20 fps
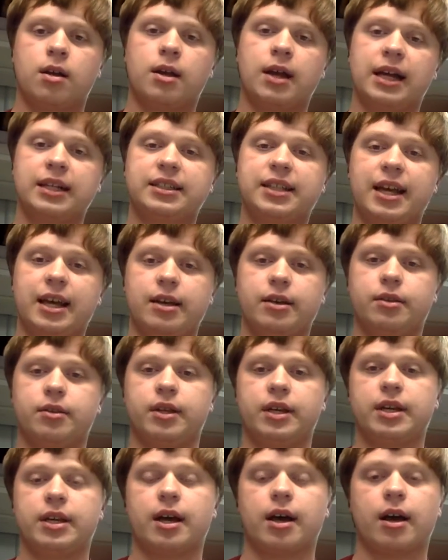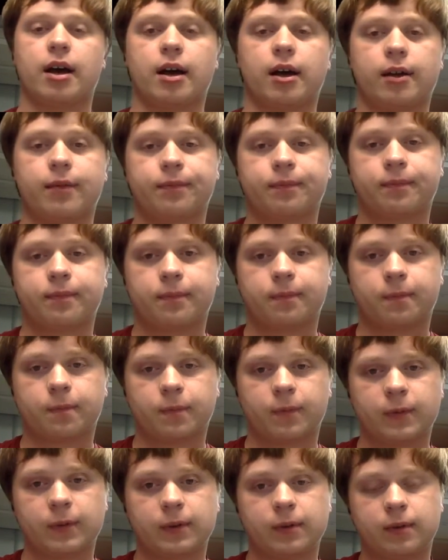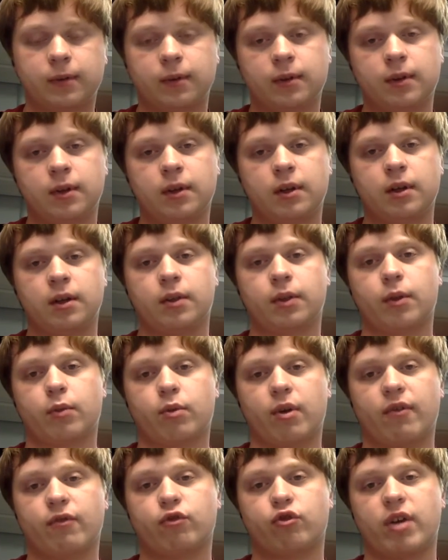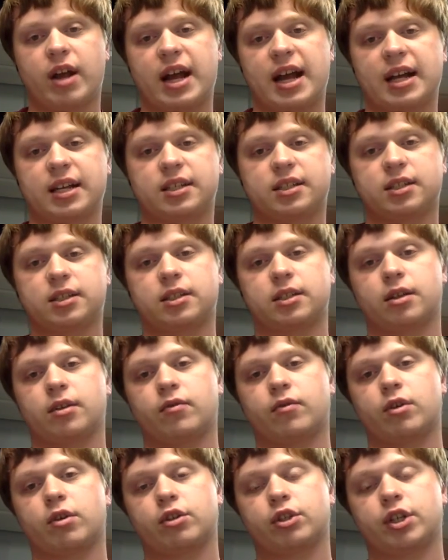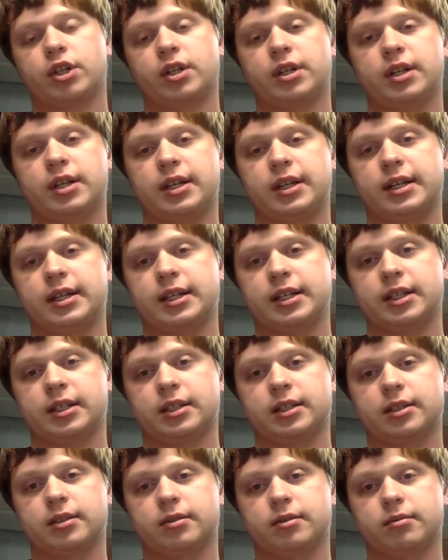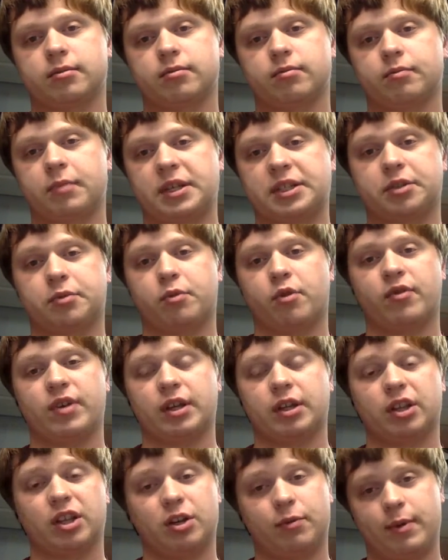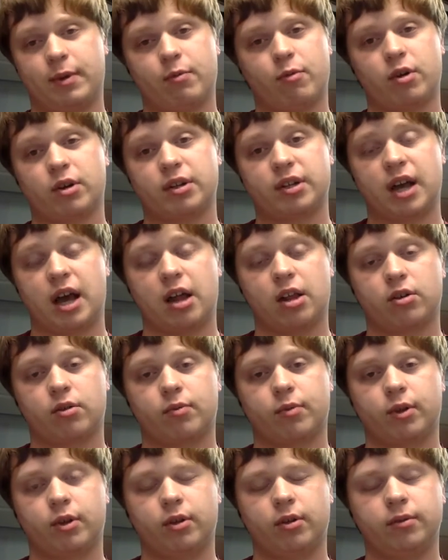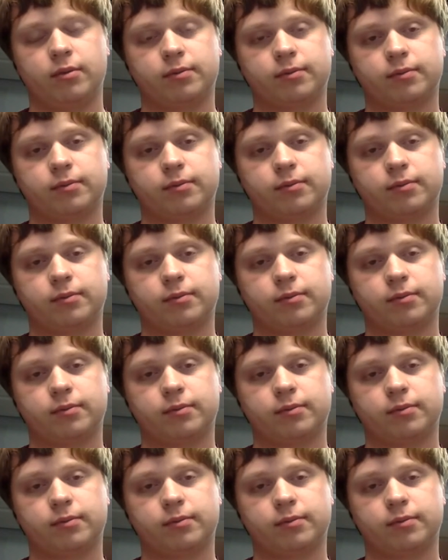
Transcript: I'd say the RiffTrax version makes the movie a little bit more tolerable.